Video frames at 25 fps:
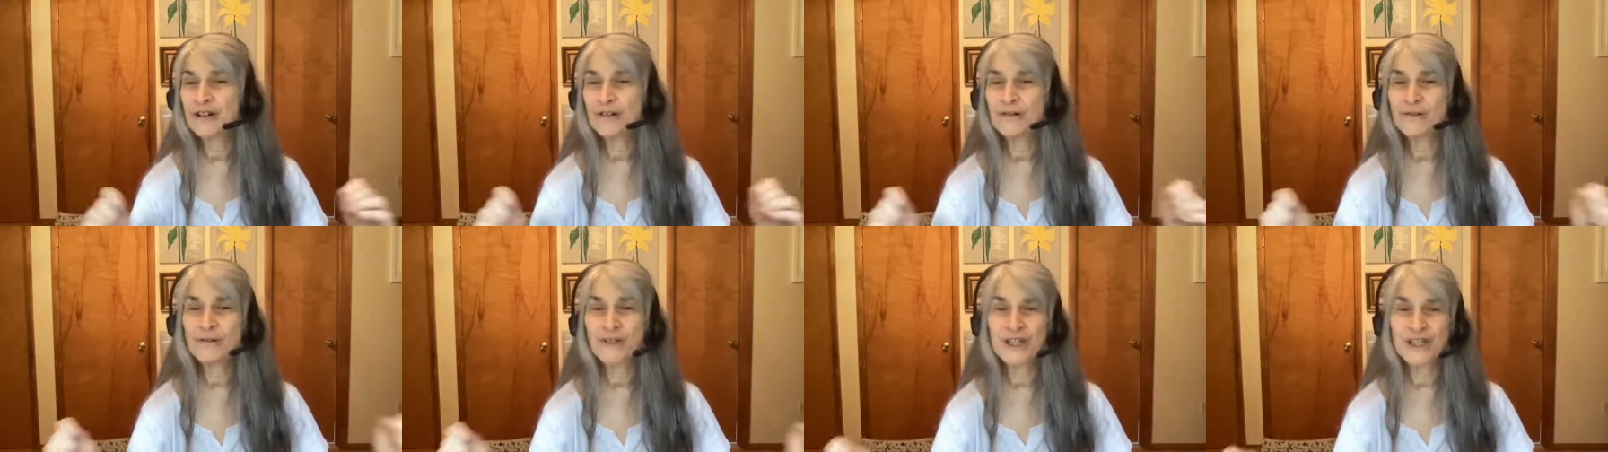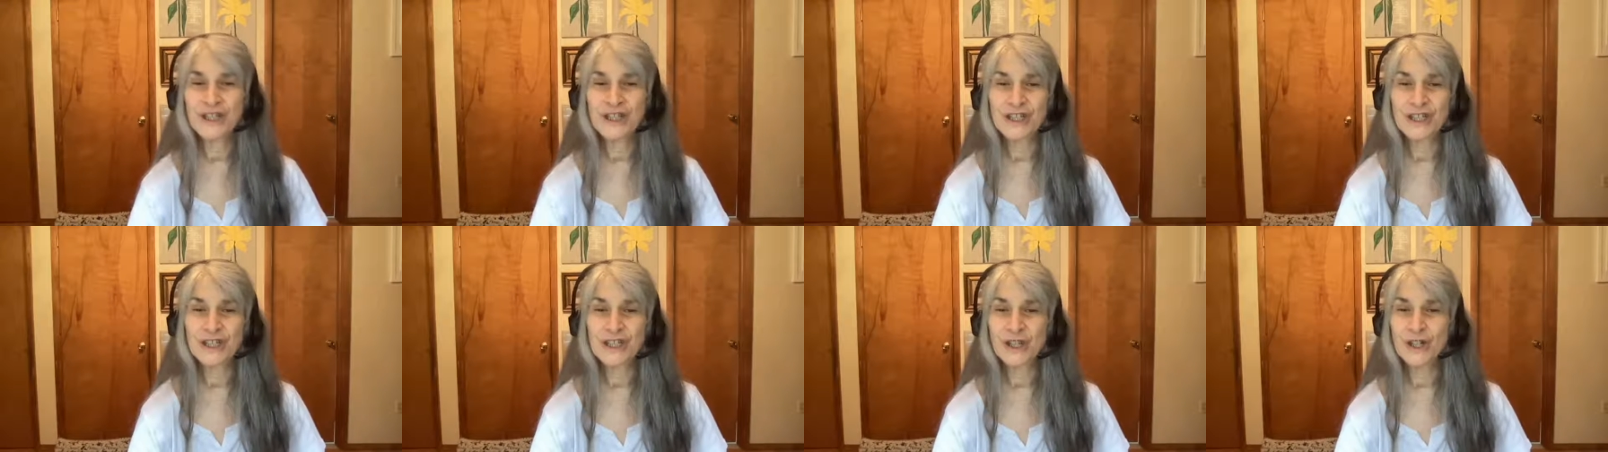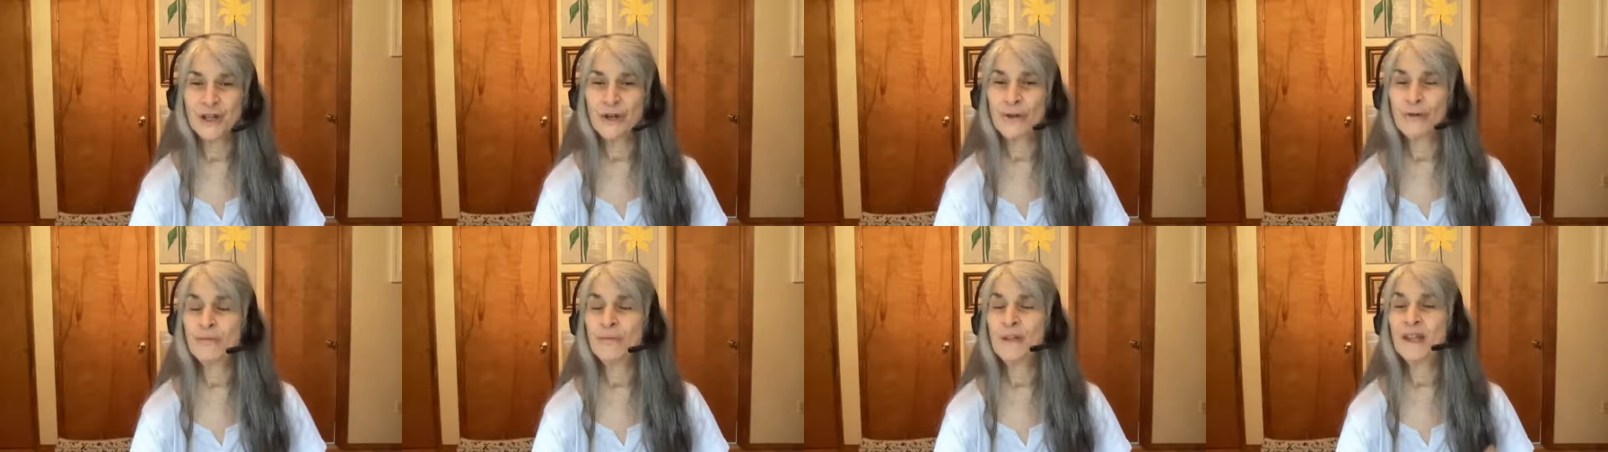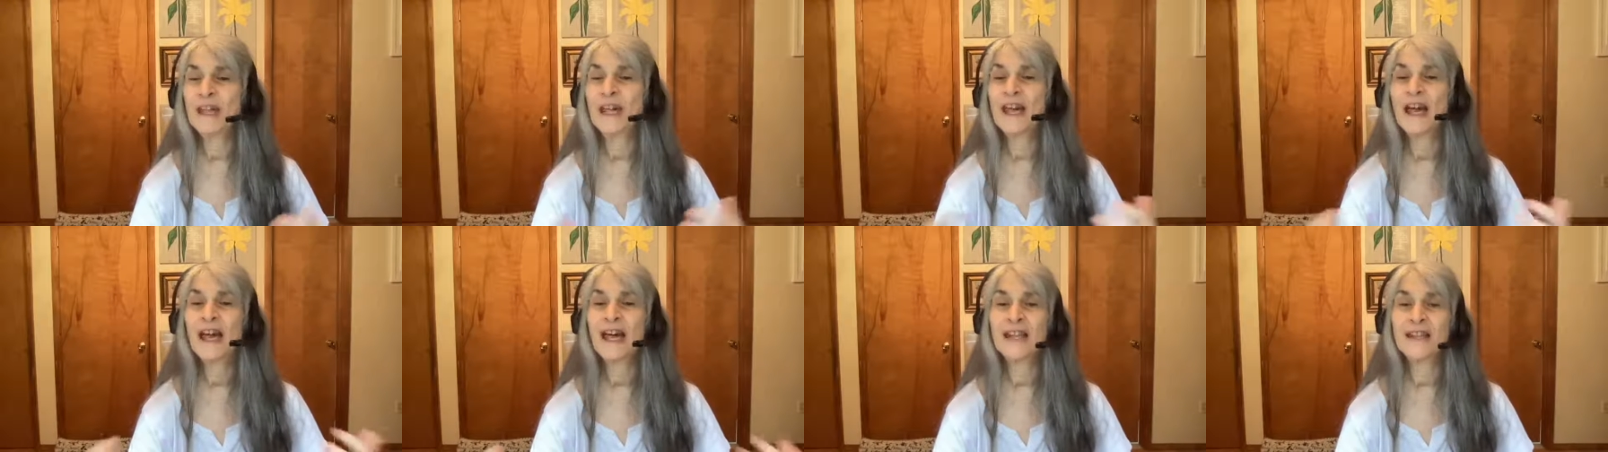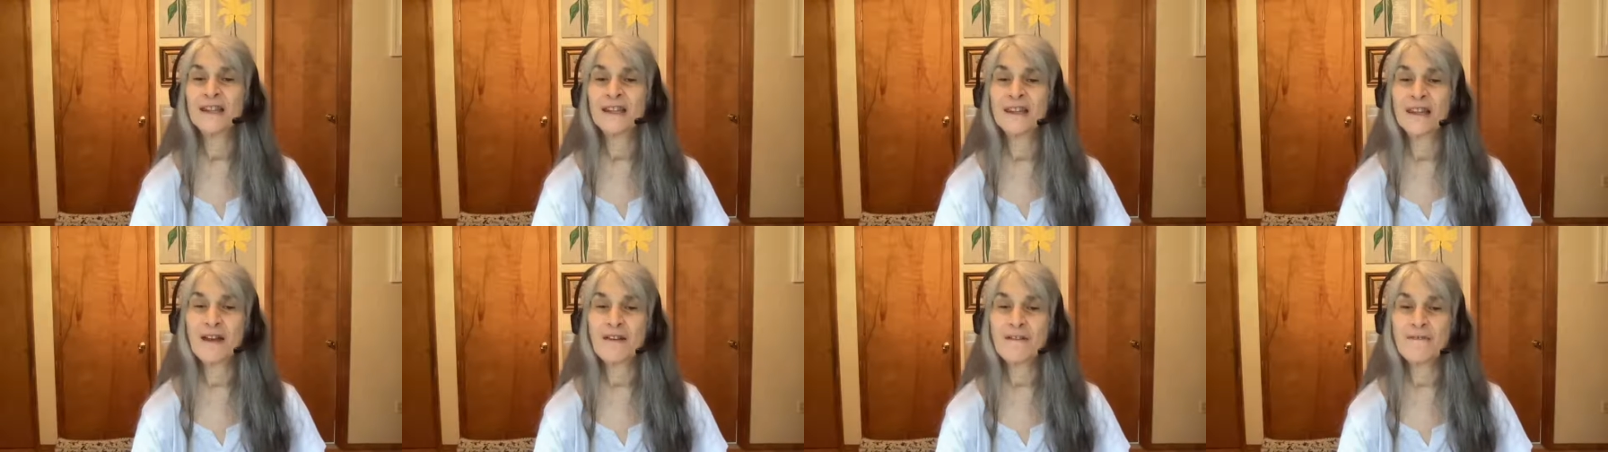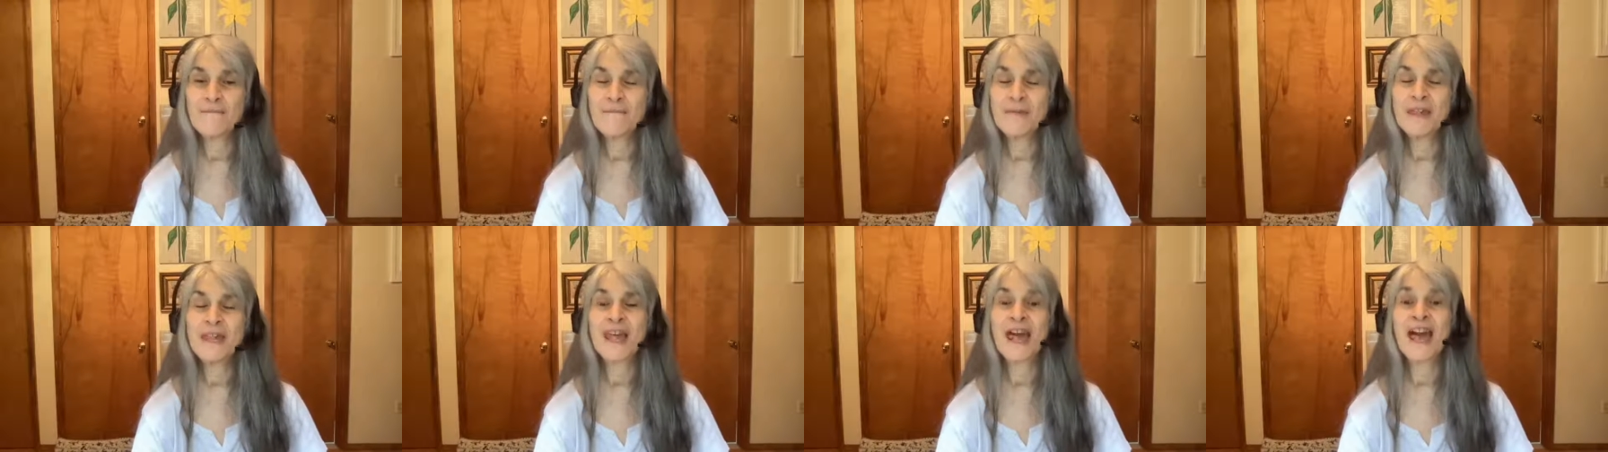who just knew me and
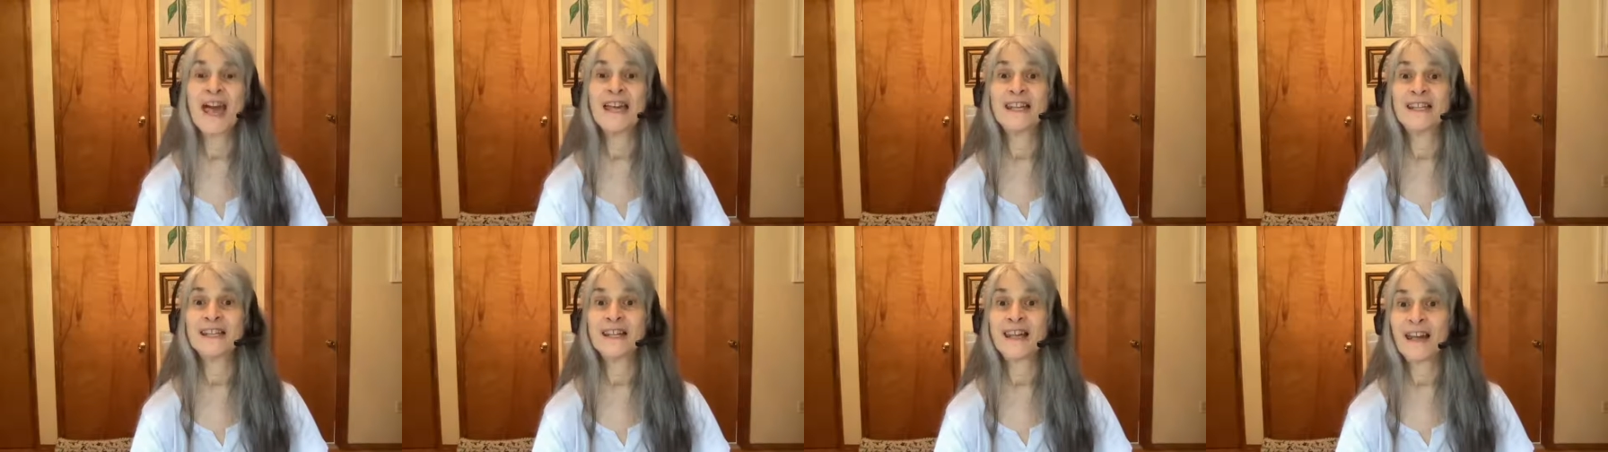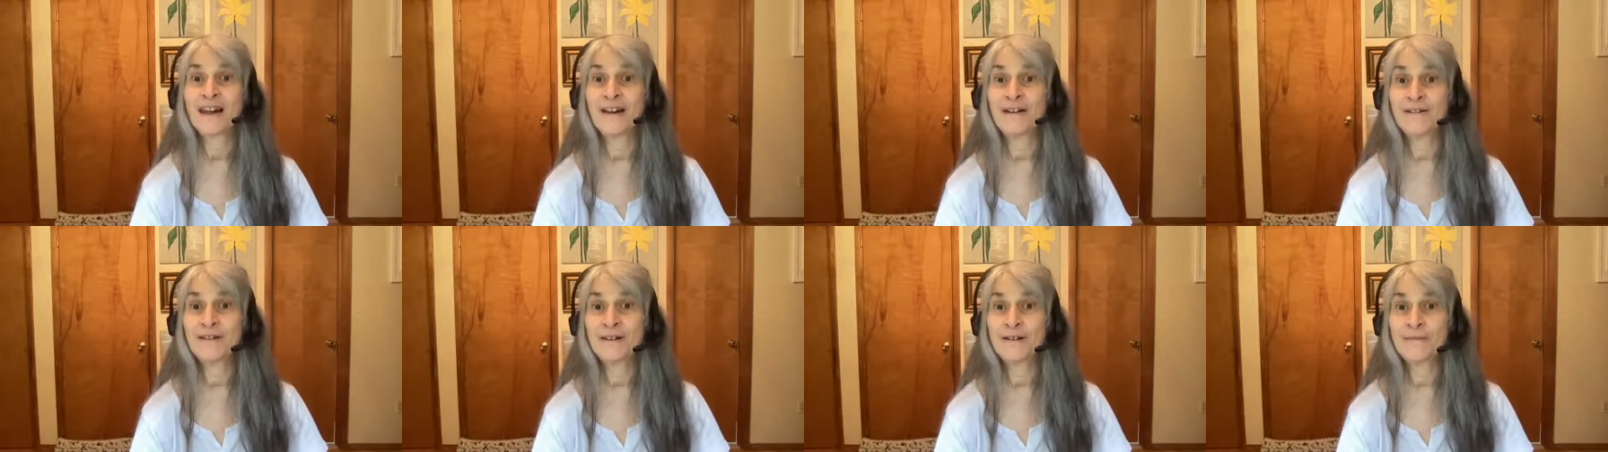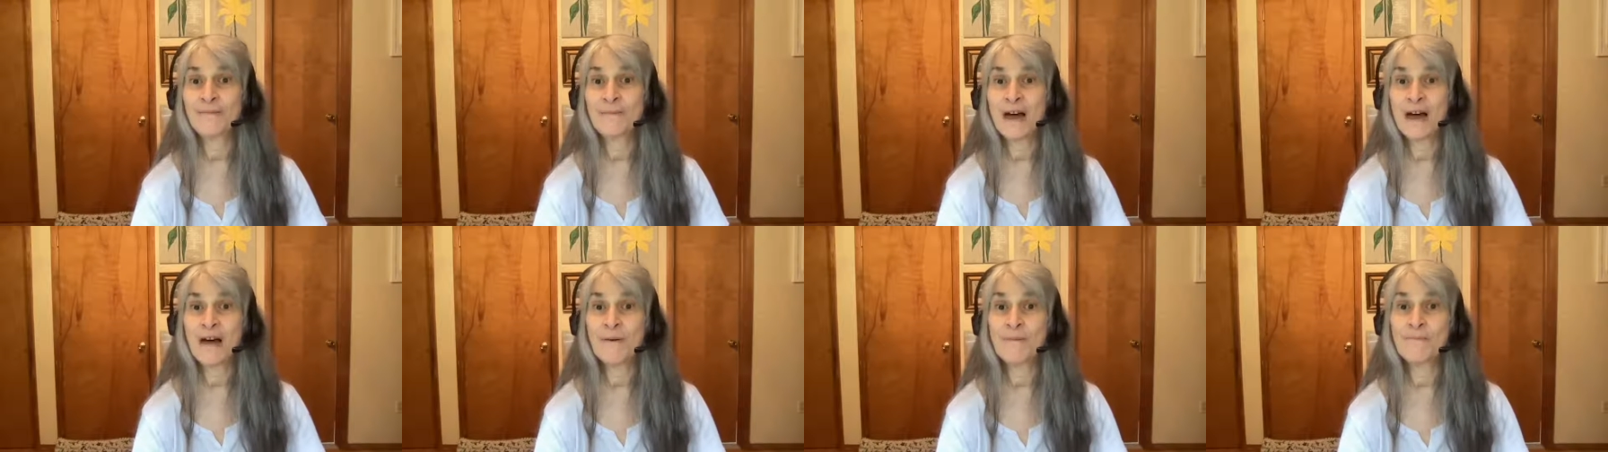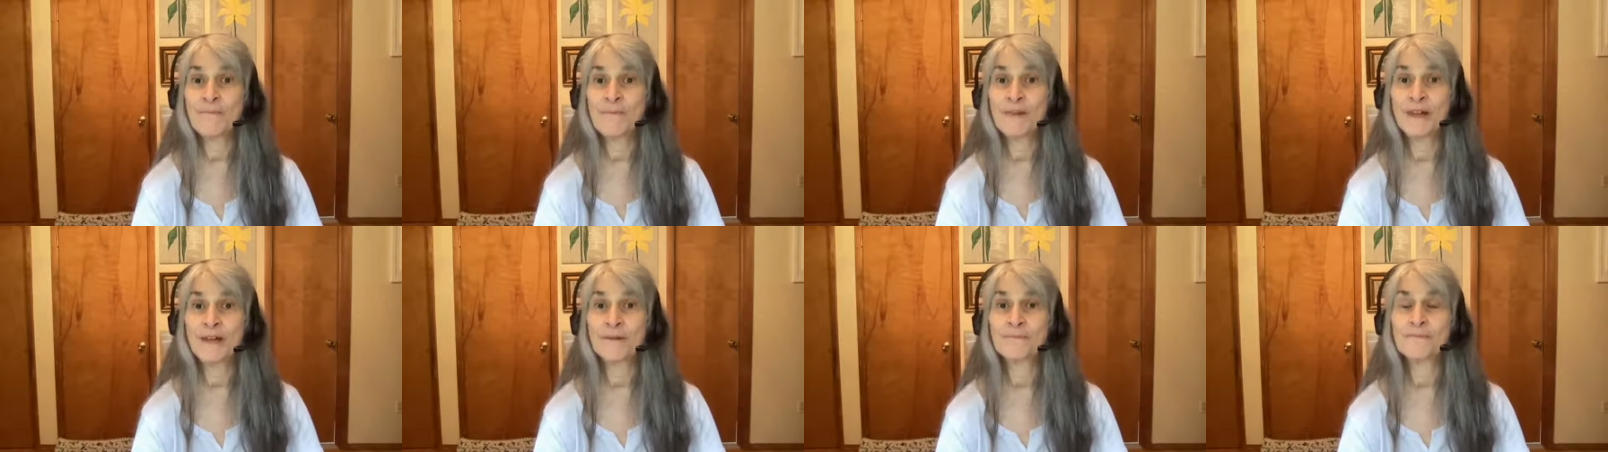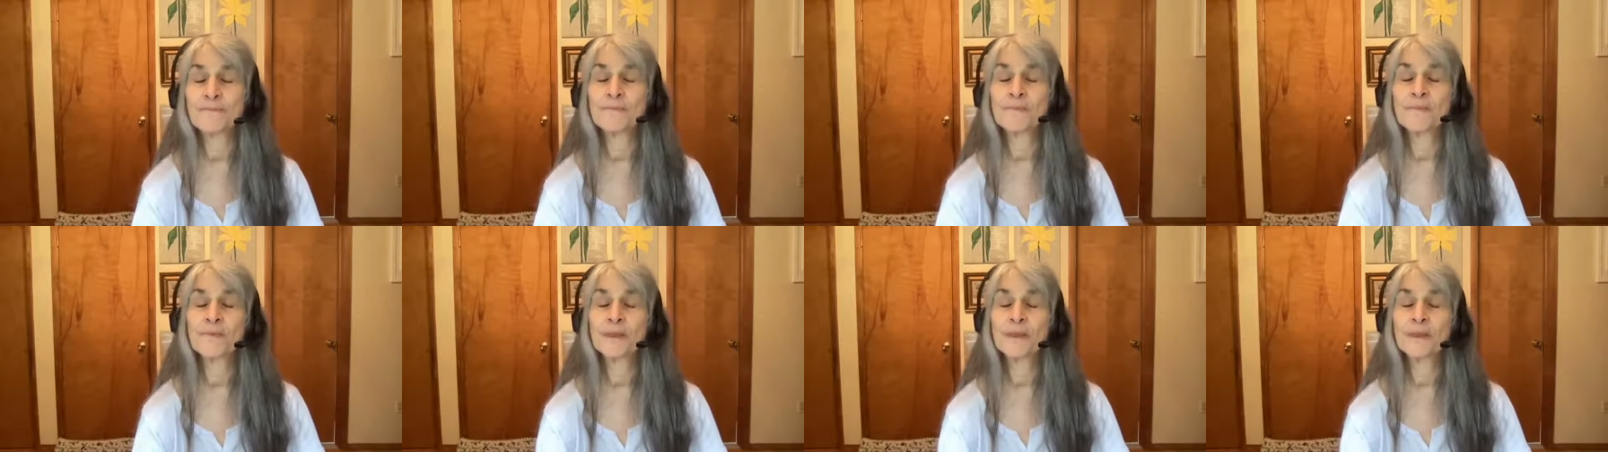loved me and cared about me